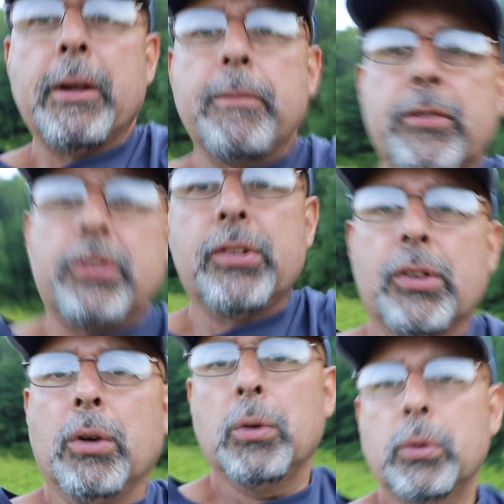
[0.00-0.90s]

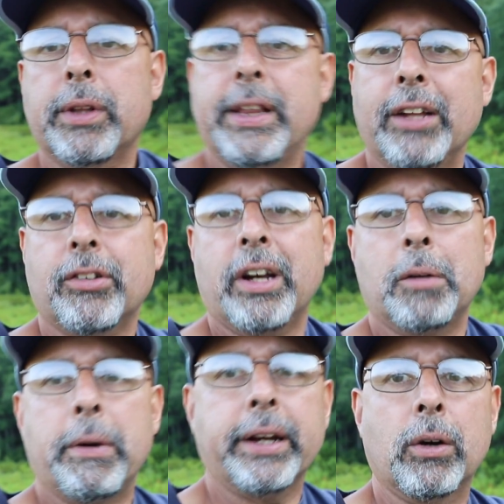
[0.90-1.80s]
so that's kind
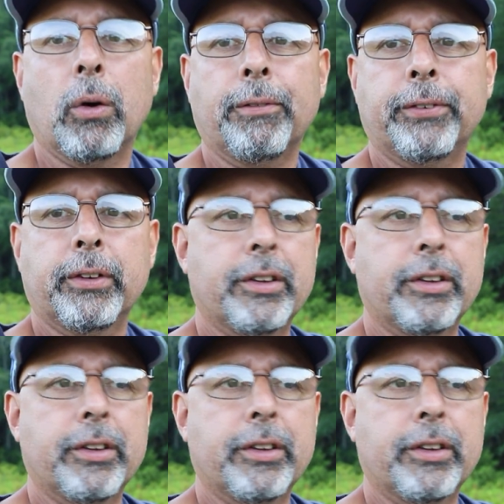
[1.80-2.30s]
of my goal for